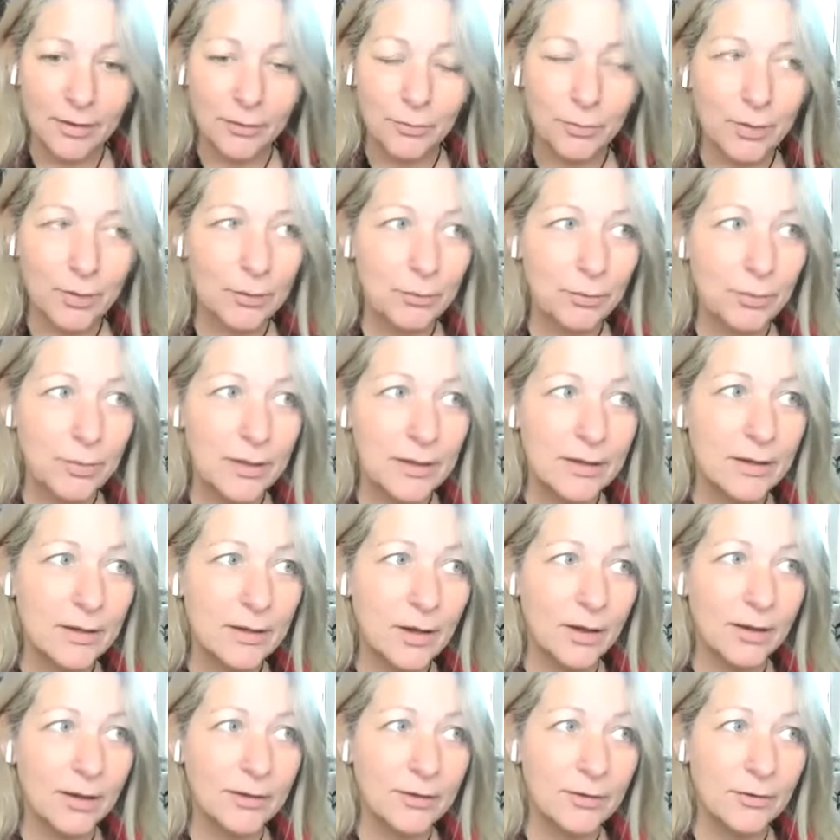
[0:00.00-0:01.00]
we meet
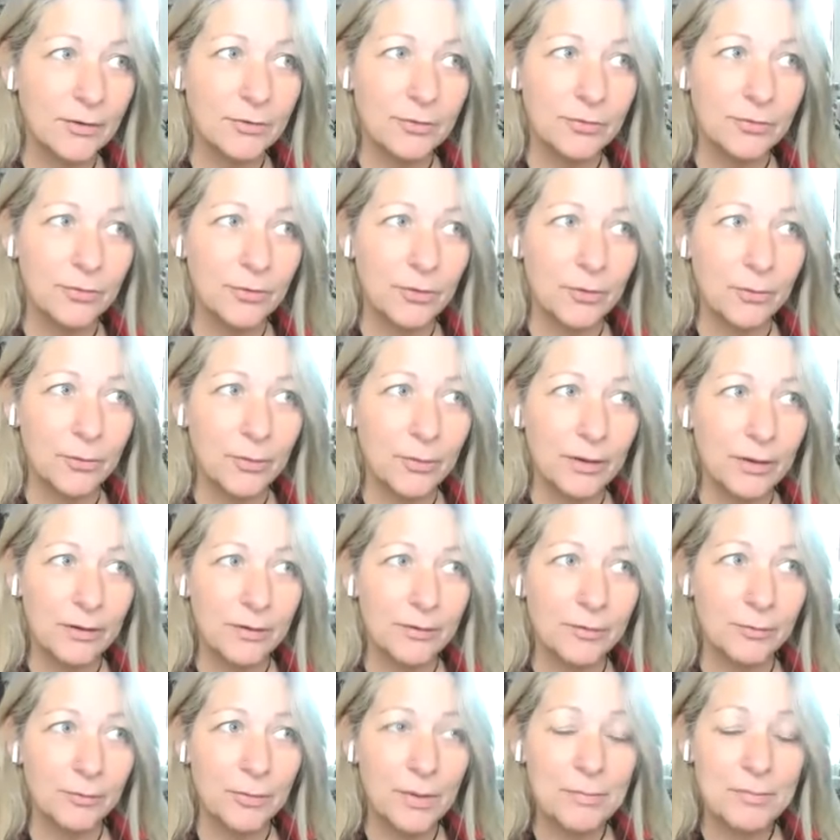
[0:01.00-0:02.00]

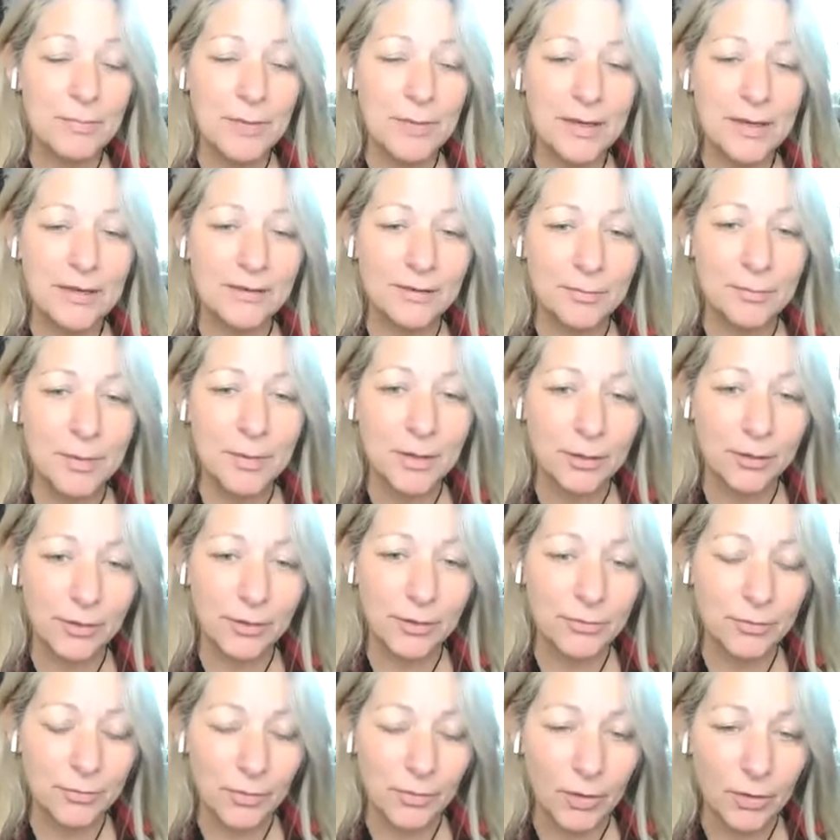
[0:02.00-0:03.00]
the middle
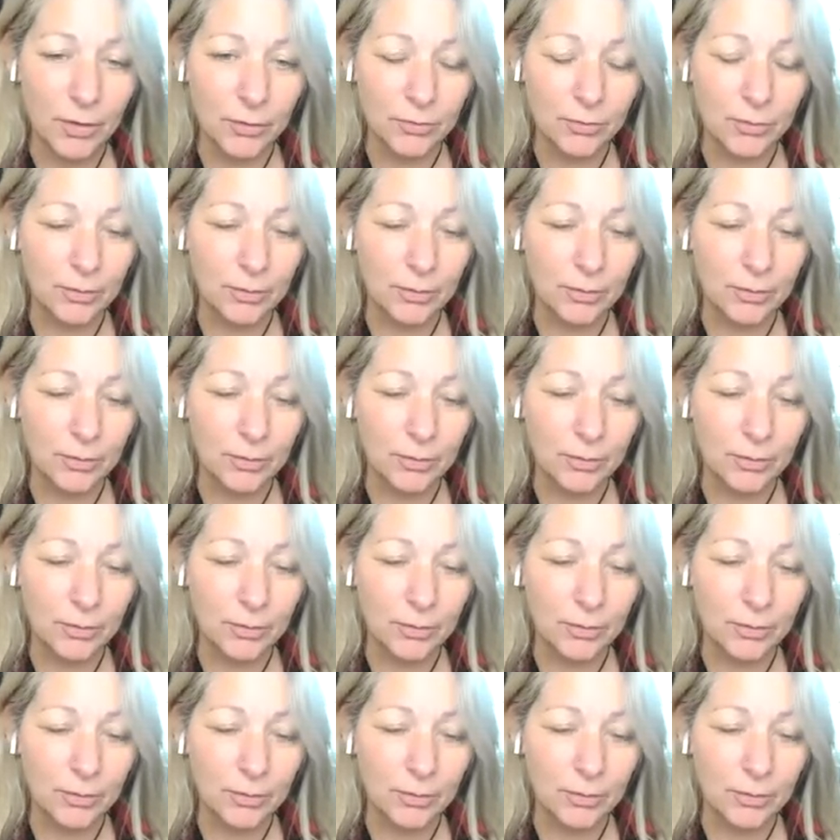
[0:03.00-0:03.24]
of the road,